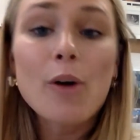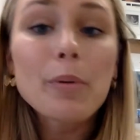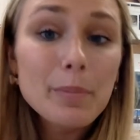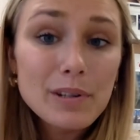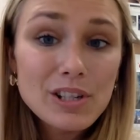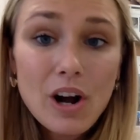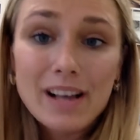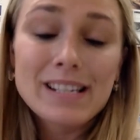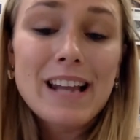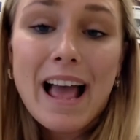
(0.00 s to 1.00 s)
Verstadt is
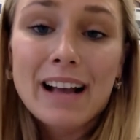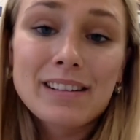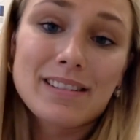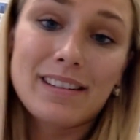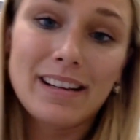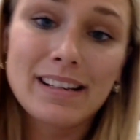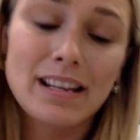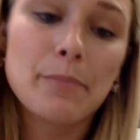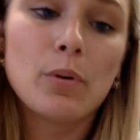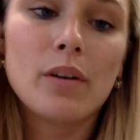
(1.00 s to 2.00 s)
an excellent
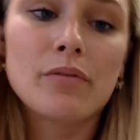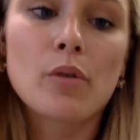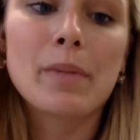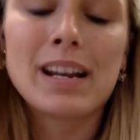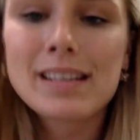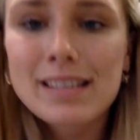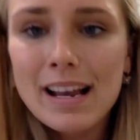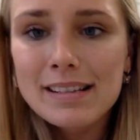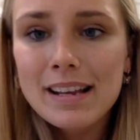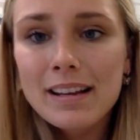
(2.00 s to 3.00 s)
example of
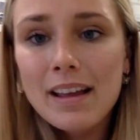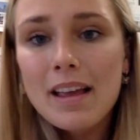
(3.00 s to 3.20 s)
romanticizing,